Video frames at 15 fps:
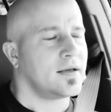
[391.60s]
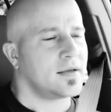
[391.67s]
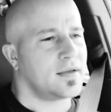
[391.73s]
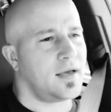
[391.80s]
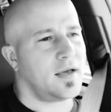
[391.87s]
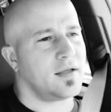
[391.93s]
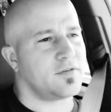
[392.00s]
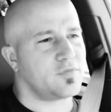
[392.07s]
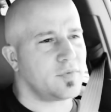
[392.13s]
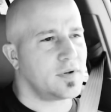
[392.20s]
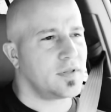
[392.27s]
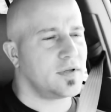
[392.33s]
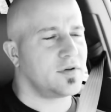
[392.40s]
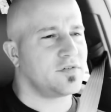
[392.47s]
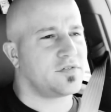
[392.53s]
Yeah, it's one
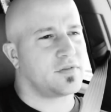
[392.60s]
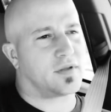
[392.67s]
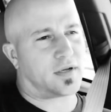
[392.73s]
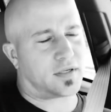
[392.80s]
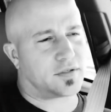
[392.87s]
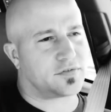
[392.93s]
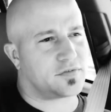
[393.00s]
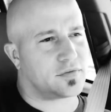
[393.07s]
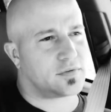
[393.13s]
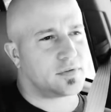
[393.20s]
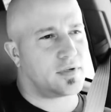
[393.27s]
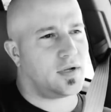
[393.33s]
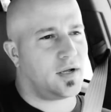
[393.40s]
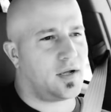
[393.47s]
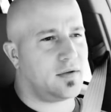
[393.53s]
of those things.
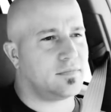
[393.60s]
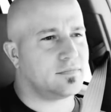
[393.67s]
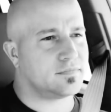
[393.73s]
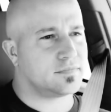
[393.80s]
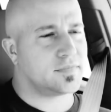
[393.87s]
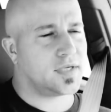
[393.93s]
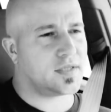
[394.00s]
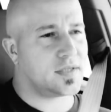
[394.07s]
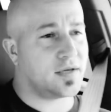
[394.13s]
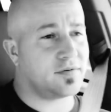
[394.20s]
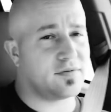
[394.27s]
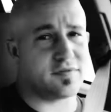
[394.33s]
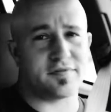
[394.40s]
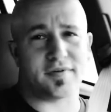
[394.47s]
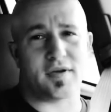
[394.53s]
It
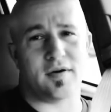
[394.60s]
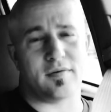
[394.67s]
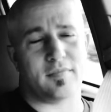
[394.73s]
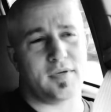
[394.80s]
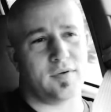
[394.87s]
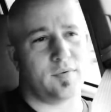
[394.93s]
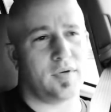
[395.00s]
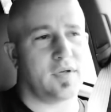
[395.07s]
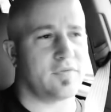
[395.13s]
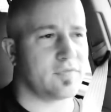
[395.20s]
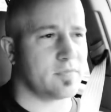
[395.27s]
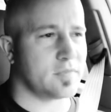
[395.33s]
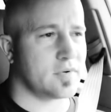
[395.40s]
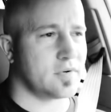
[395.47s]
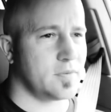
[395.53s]
doesn't scare me away
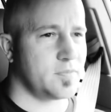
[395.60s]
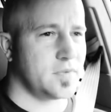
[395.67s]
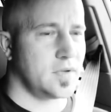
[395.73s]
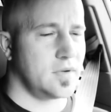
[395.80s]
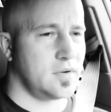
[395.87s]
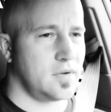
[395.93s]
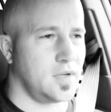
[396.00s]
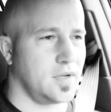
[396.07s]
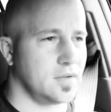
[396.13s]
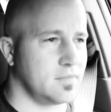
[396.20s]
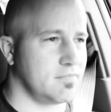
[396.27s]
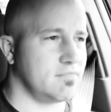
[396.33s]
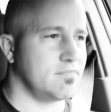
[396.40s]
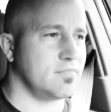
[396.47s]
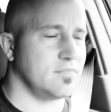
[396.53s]
from crypto. I
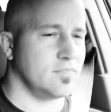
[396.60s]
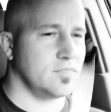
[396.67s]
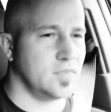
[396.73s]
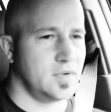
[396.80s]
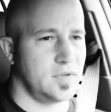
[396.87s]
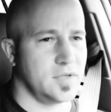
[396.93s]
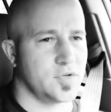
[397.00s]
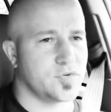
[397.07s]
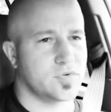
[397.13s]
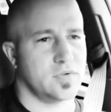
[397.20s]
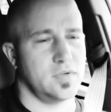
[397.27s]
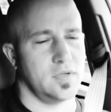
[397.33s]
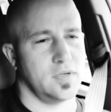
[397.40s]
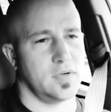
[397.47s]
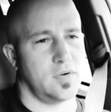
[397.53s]
really,
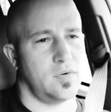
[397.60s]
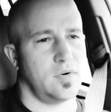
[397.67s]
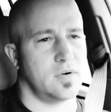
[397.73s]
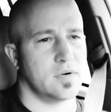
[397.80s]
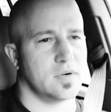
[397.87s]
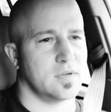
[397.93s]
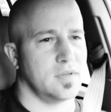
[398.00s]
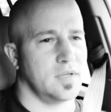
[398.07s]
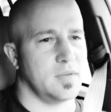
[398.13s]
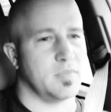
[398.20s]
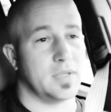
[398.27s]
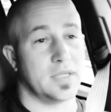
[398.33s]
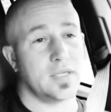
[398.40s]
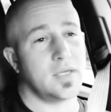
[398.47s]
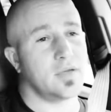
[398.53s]
truly, wholeheartedly
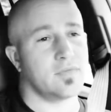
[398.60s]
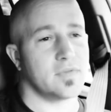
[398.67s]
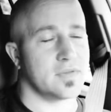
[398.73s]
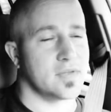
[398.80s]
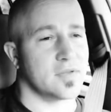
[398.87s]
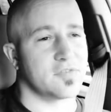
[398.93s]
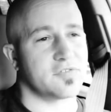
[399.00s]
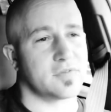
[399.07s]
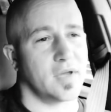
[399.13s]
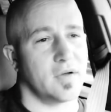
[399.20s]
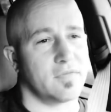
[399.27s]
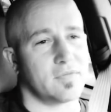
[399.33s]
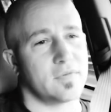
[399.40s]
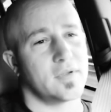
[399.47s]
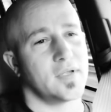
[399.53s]
believe that this
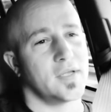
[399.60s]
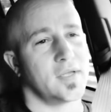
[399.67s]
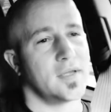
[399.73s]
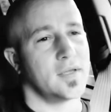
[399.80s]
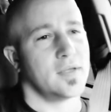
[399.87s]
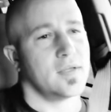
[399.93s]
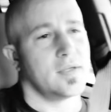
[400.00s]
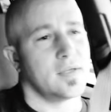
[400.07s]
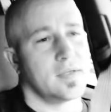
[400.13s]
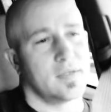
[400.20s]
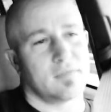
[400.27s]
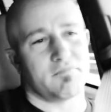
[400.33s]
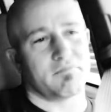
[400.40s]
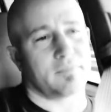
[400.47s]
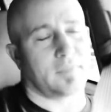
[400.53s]
stuff,
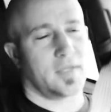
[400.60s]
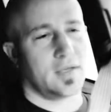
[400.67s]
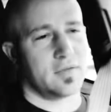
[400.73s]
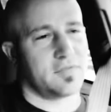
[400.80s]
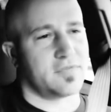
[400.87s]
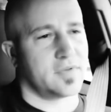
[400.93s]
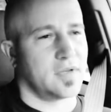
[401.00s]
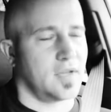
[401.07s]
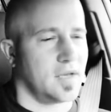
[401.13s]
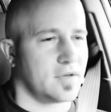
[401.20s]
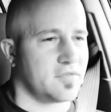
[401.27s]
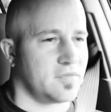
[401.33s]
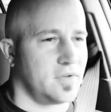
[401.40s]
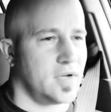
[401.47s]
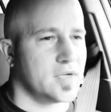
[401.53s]
it's the
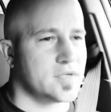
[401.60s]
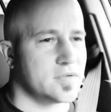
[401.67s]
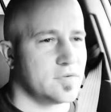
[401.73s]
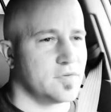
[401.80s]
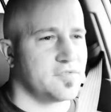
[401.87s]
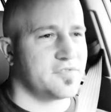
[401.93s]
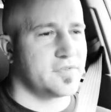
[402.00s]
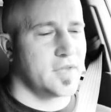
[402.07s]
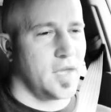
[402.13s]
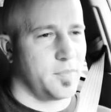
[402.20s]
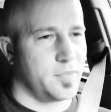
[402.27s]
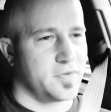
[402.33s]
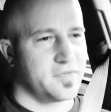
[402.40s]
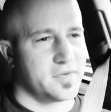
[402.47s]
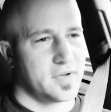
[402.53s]
next logical step.
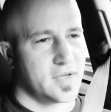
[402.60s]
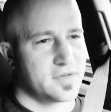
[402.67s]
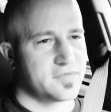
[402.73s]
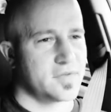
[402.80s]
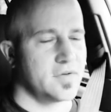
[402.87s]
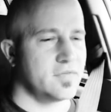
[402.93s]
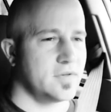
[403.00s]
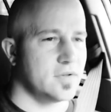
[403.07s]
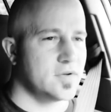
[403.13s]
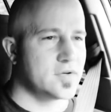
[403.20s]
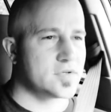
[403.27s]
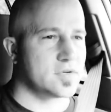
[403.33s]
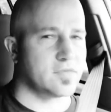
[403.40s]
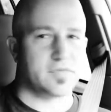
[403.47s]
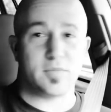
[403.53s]
It's the next
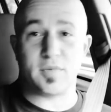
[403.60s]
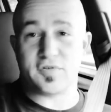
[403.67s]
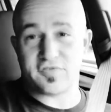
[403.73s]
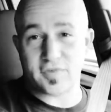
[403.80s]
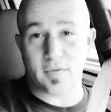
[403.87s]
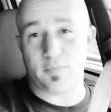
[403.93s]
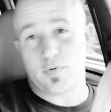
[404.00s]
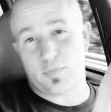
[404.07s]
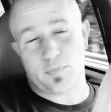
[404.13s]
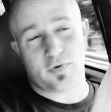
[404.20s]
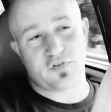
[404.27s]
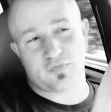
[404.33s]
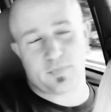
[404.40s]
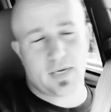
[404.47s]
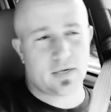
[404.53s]
evolution from a simple
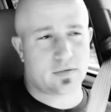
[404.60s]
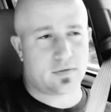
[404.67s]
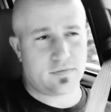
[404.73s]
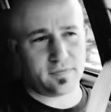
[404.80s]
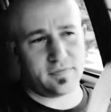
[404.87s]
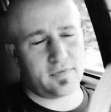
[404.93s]
perspective.